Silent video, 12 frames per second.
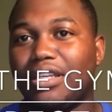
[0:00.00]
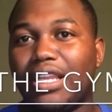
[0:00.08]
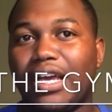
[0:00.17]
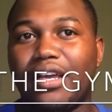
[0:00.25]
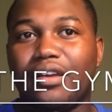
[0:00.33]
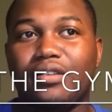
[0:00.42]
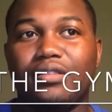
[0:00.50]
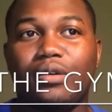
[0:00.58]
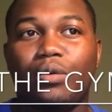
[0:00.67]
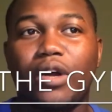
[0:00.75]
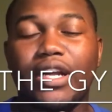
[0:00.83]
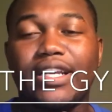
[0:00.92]
Like,
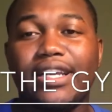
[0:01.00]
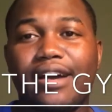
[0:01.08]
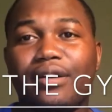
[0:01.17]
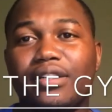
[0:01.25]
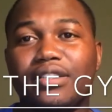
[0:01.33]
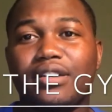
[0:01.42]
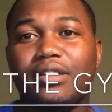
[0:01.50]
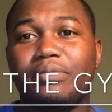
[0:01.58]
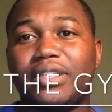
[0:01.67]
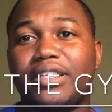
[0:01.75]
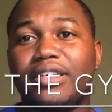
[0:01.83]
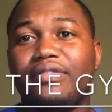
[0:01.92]
Working out is going to
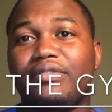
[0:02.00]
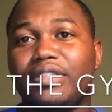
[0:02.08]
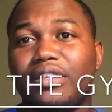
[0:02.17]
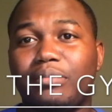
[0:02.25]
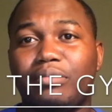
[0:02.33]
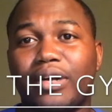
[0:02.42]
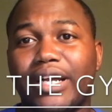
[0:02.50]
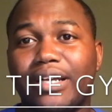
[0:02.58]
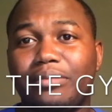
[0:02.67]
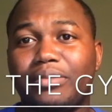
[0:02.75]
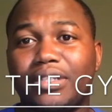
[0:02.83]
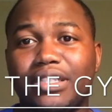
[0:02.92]
be good for your
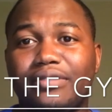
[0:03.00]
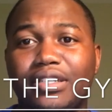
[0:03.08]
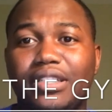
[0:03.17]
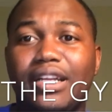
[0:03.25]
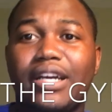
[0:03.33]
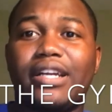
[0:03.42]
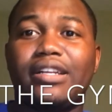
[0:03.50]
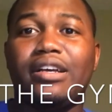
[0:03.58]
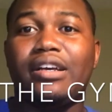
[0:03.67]
brain, believe it or not.